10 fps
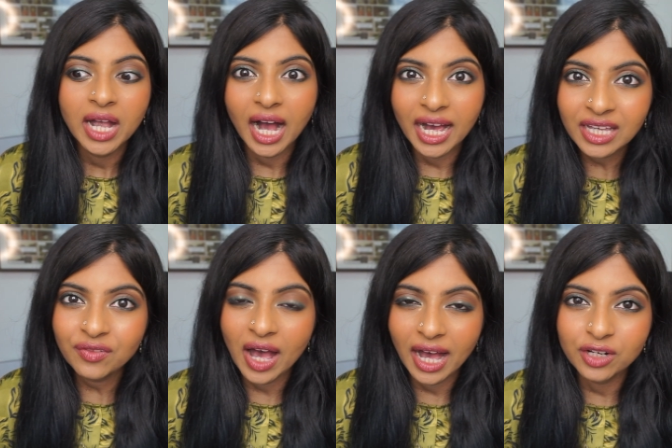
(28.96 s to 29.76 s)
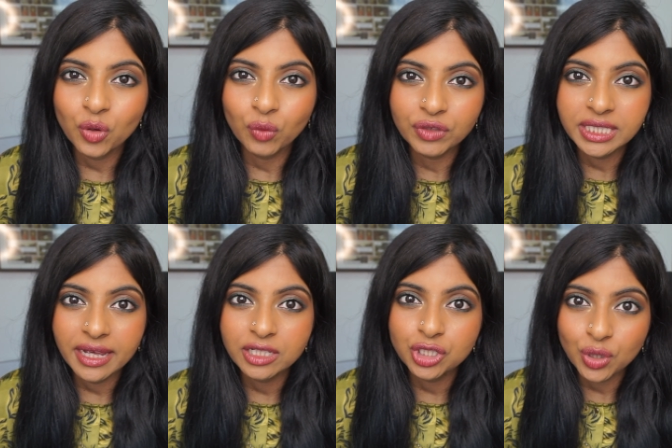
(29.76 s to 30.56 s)
I have had over
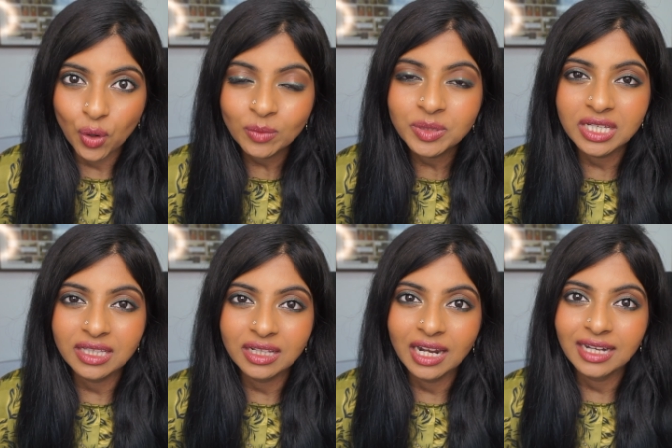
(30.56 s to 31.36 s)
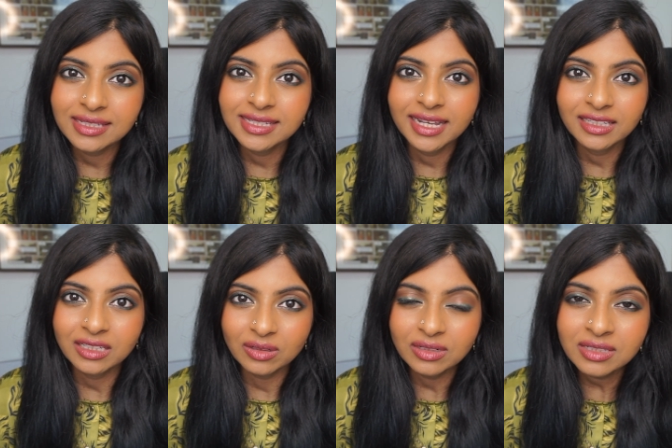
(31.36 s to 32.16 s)
10 jobs in the last 10
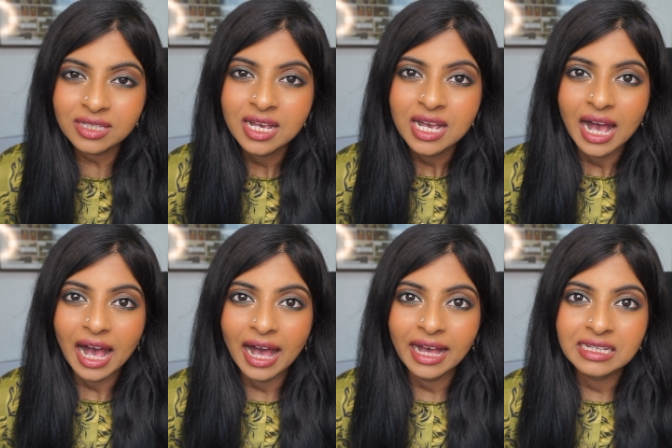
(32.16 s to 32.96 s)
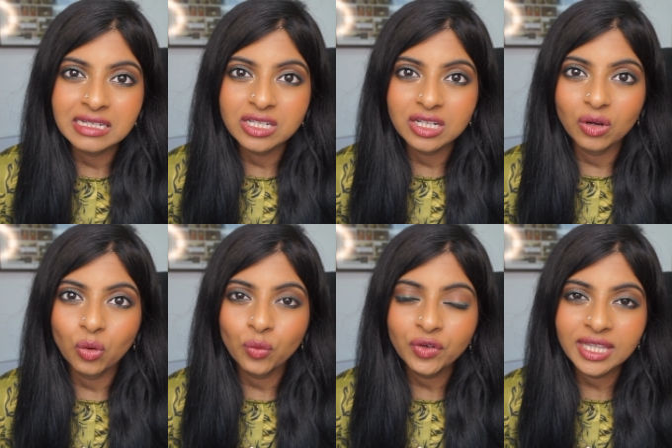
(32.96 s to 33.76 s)
years, and
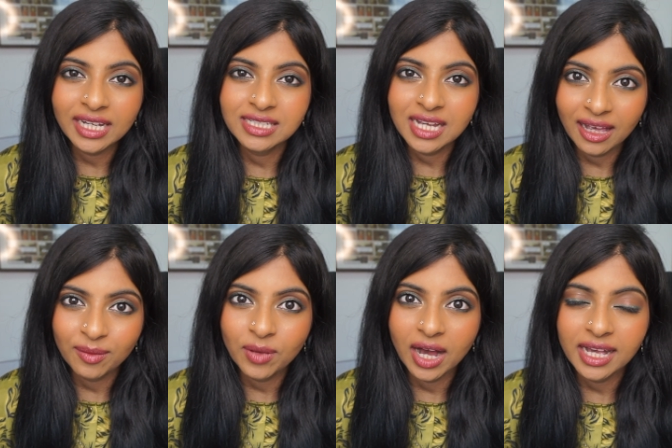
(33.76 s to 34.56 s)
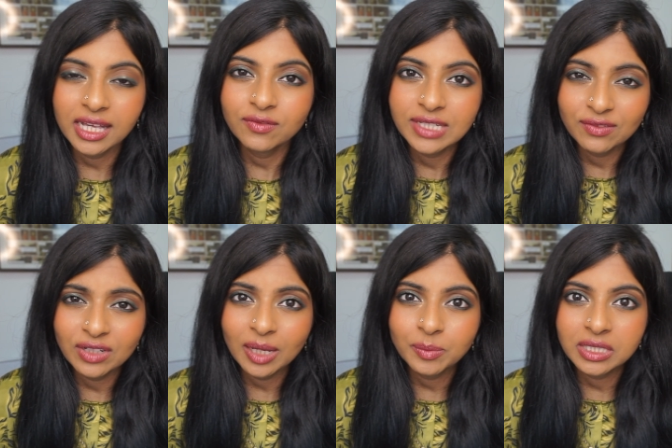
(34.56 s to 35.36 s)
over that time I have
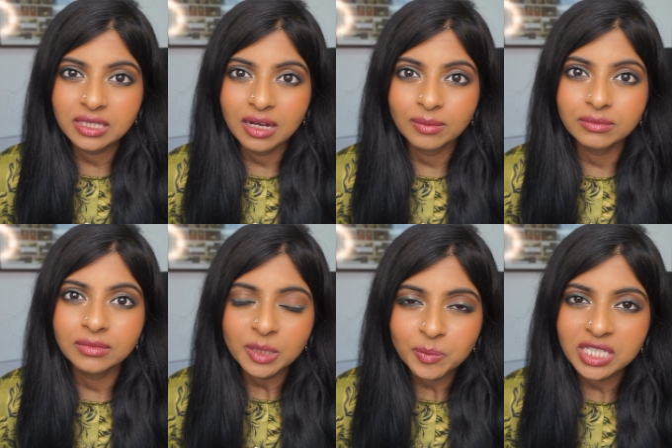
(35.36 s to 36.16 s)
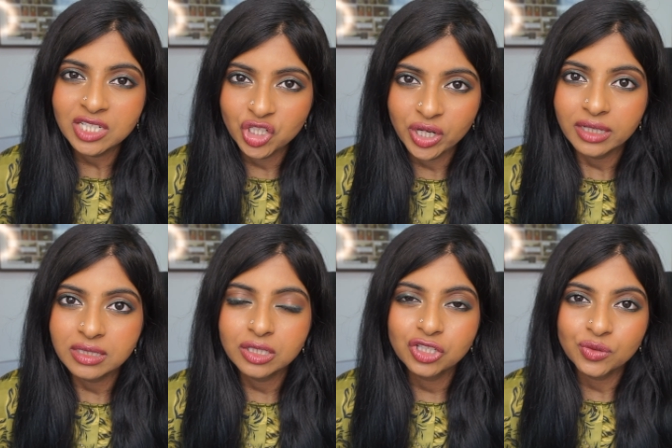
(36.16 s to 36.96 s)
developed some tips and
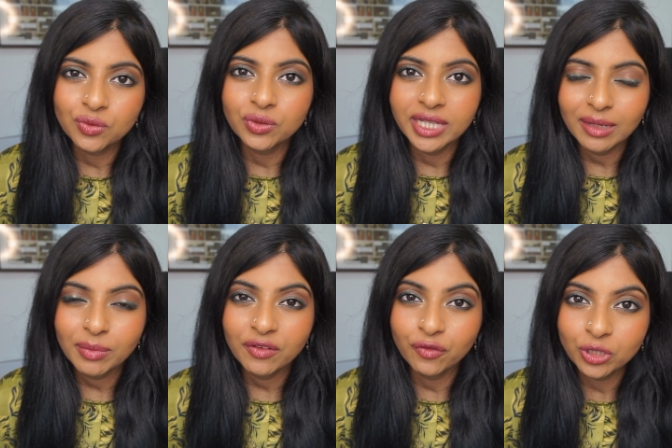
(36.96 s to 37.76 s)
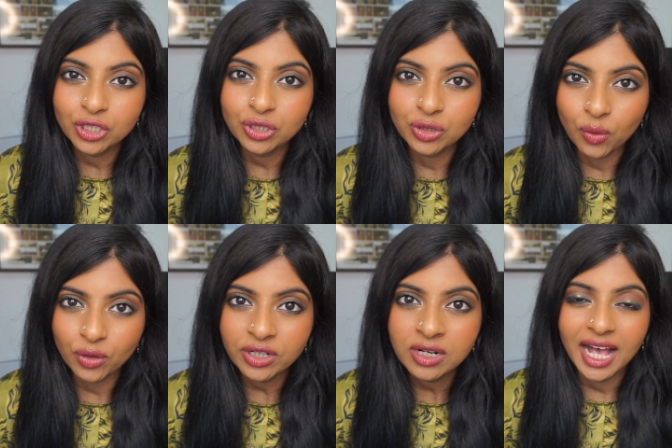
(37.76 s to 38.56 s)
tricks to get my foot in the
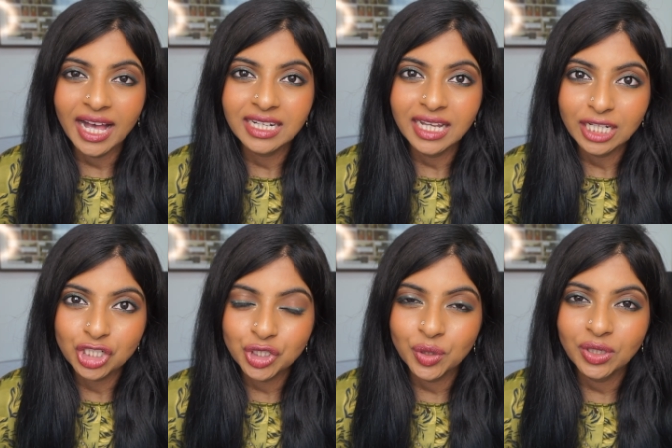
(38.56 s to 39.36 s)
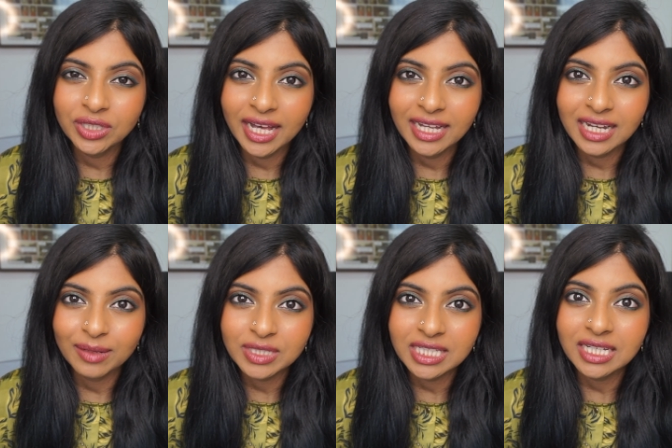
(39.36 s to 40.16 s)
door and ensure that
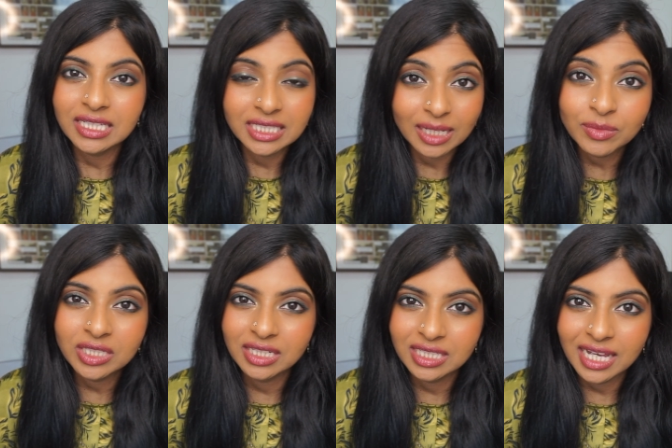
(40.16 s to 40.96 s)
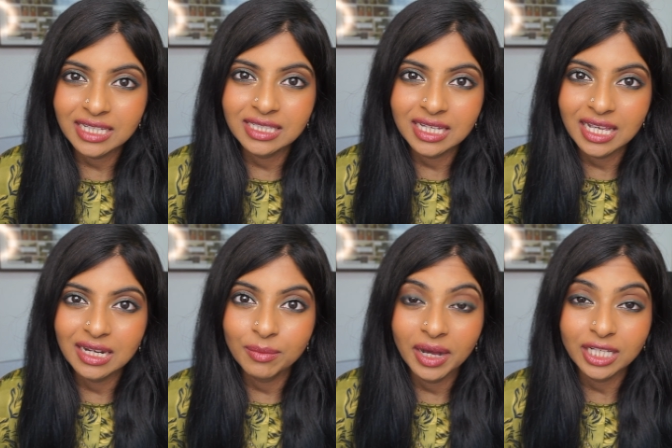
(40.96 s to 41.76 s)
I'm seeing some success in
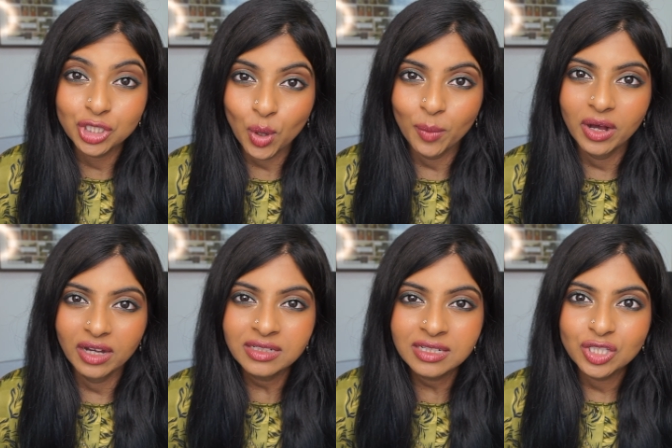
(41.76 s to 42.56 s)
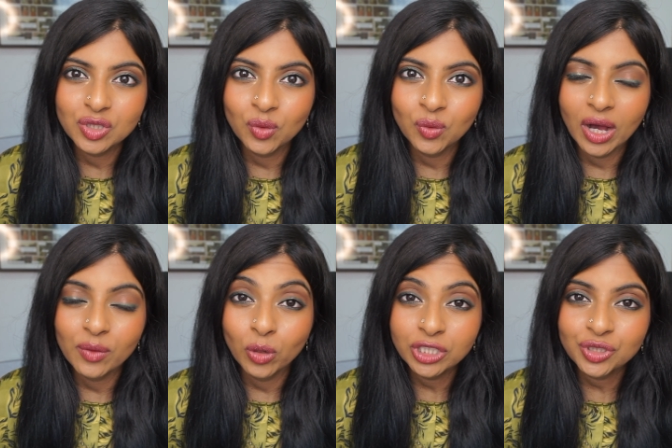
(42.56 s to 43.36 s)
my job hunt. So I
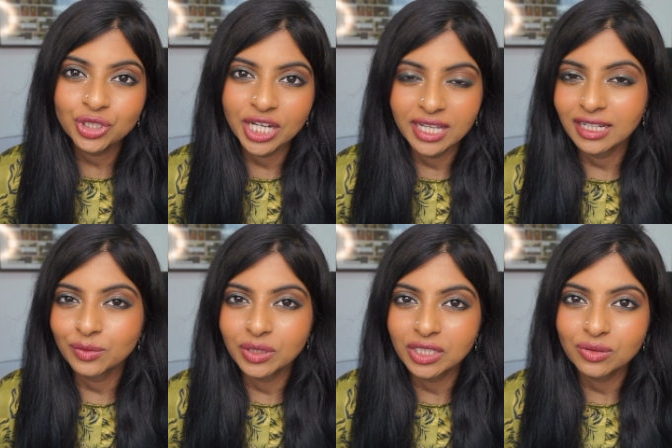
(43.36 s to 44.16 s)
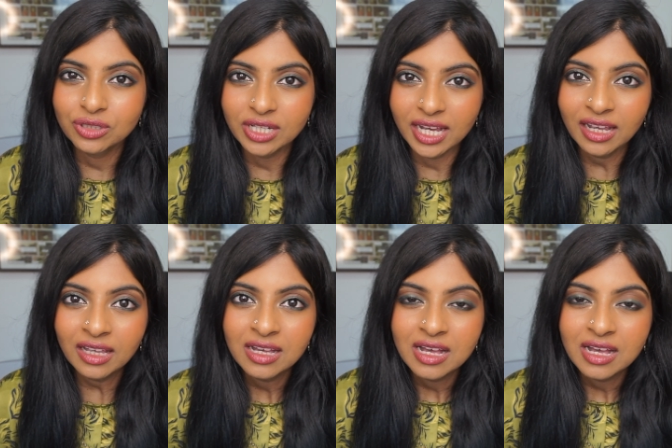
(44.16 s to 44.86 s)
wanted to share that with you today,